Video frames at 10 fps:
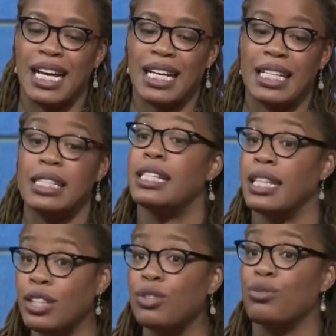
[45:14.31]

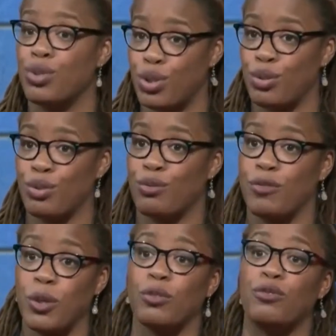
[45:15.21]
Continue to
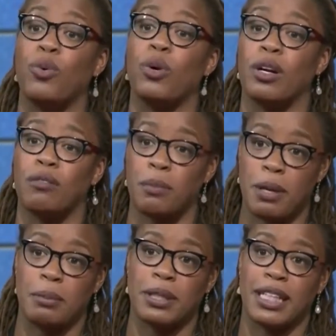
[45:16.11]
vote for
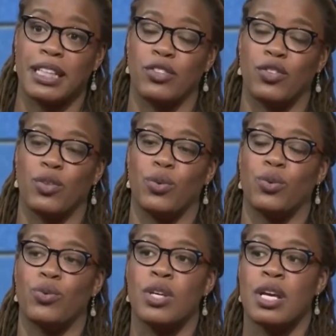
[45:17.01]
Republicans
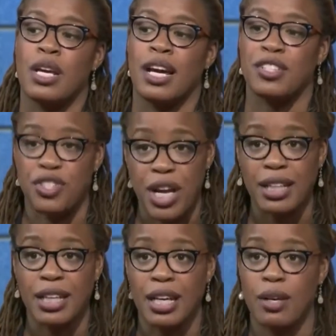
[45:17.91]
whose
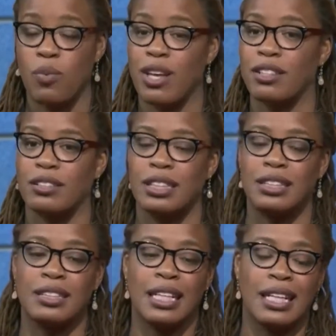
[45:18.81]
agenda, whether
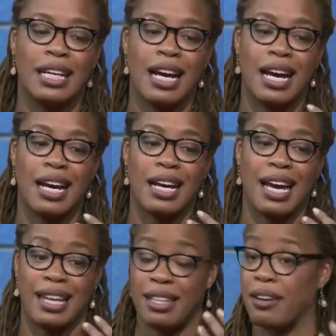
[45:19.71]
it's
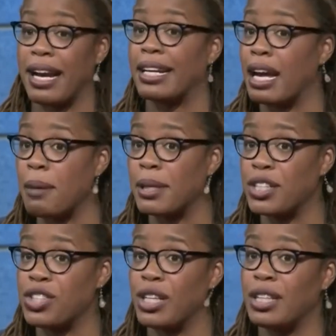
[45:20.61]
their economic
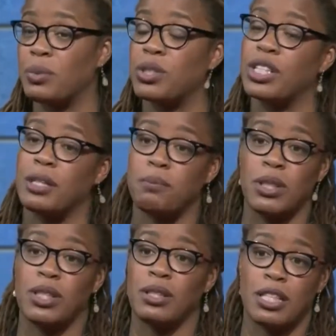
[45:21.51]
agenda, which
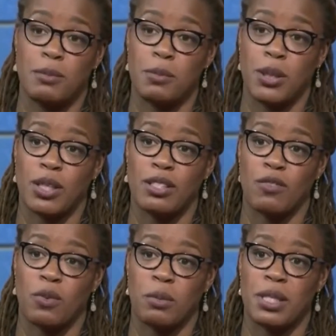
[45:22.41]
keeps millions
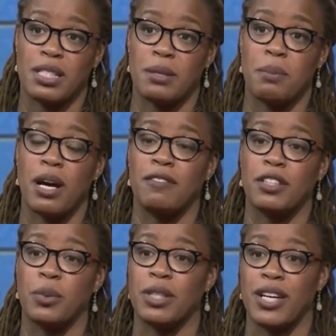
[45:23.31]
of women in
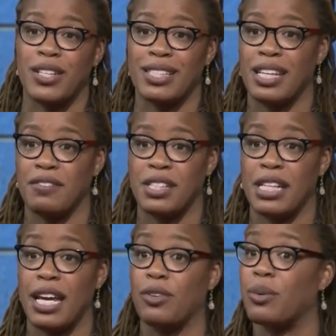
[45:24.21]
poverty without a safety
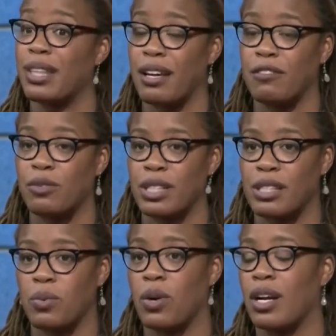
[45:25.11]
net or without a
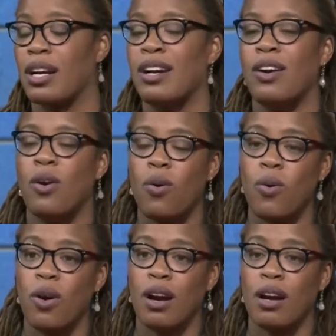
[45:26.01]
voice at work,
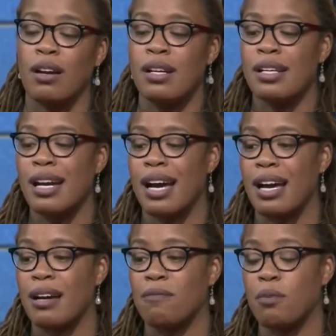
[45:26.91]
or
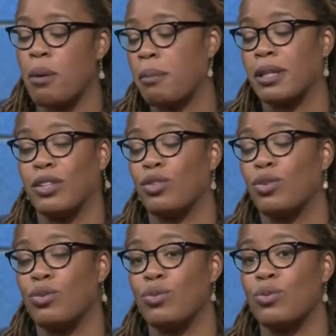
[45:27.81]
Republicans
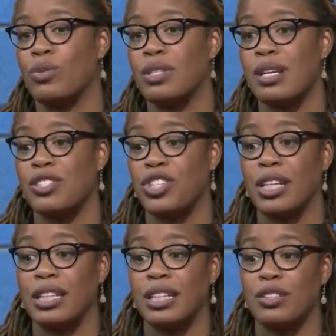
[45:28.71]
whose
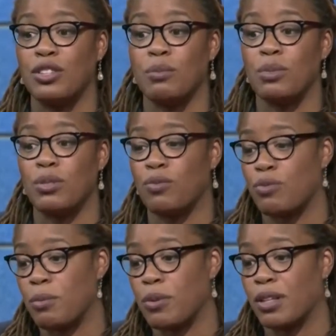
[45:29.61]
agenda in terms of
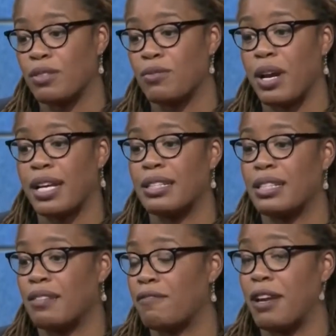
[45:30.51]
reproductive
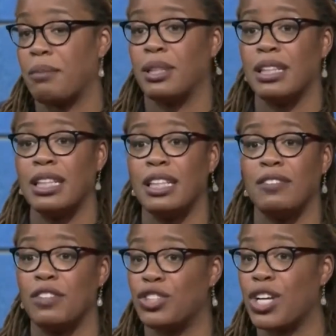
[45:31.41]
rights and family
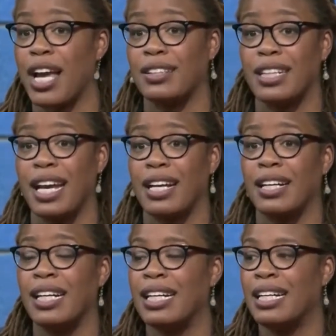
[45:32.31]
leave and
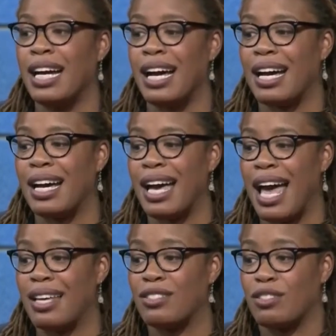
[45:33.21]
childcare
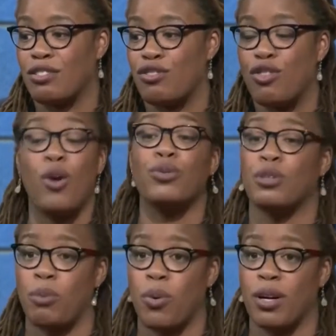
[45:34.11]
has no
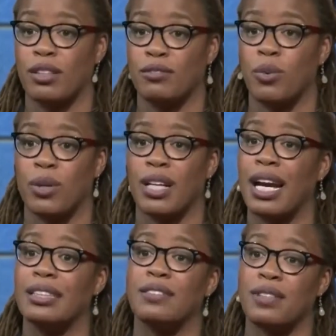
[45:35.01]
support for the
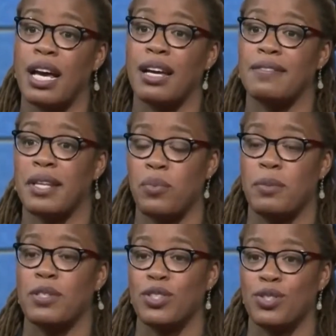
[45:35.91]
kinds of lives that
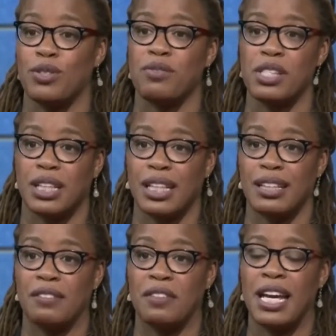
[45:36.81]
women deserve to
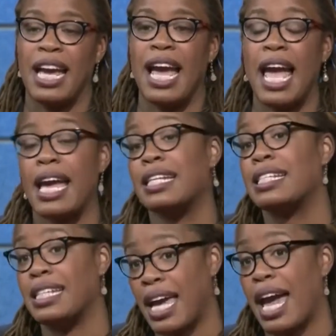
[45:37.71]
live. And
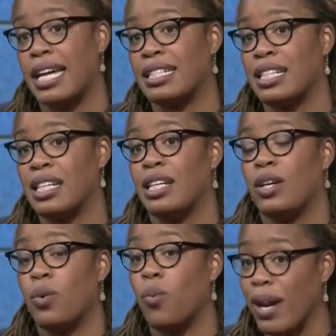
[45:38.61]
yet,
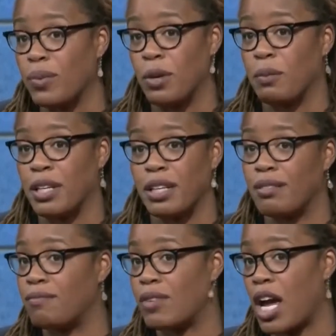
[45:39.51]
white women,
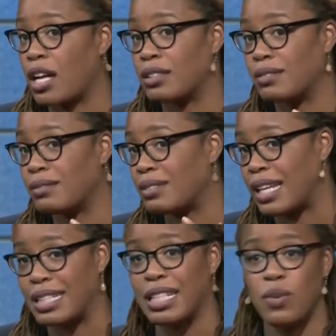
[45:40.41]
not
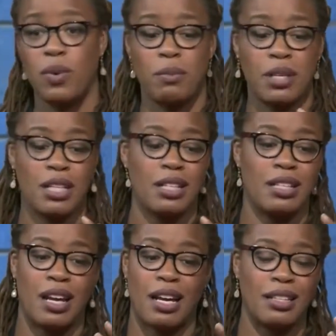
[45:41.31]
Latina women,
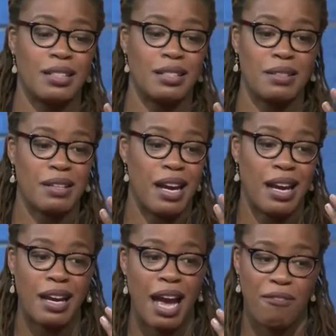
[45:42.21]
not
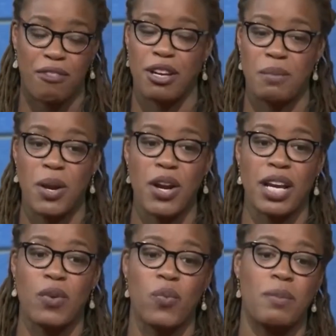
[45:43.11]
African
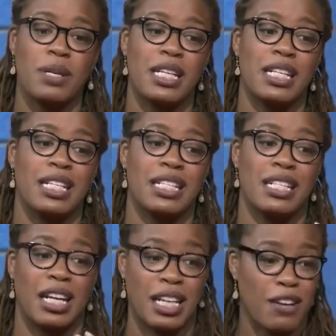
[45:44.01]
American women,
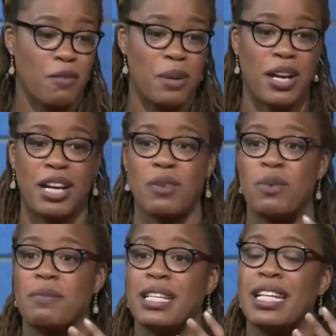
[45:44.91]
not Native American
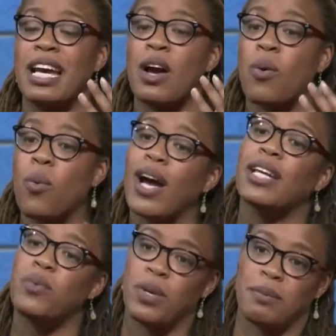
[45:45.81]
women,
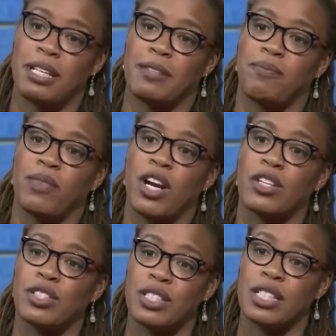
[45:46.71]
white women are
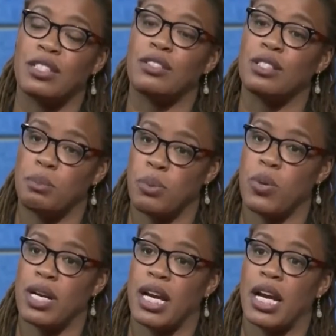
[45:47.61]
still
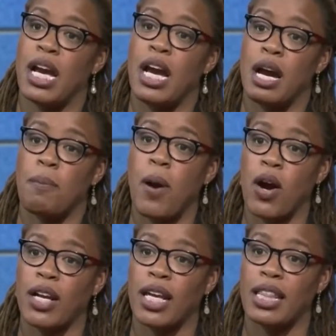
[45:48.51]
supporting a
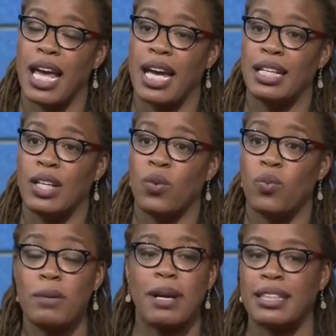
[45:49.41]
party that
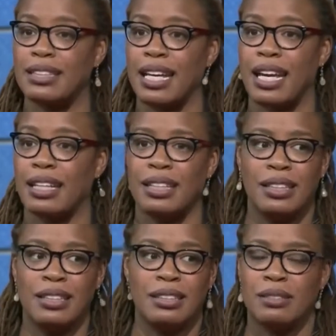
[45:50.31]
we might say,
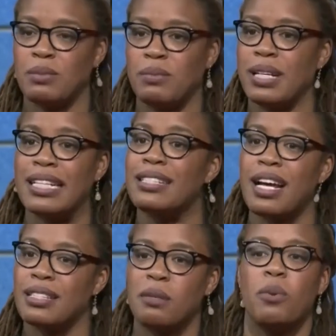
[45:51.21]
it's
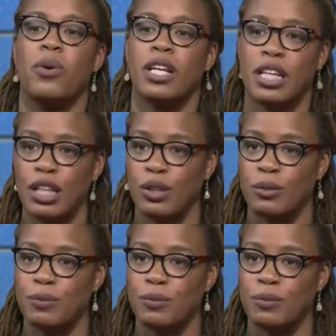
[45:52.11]
not supporting you.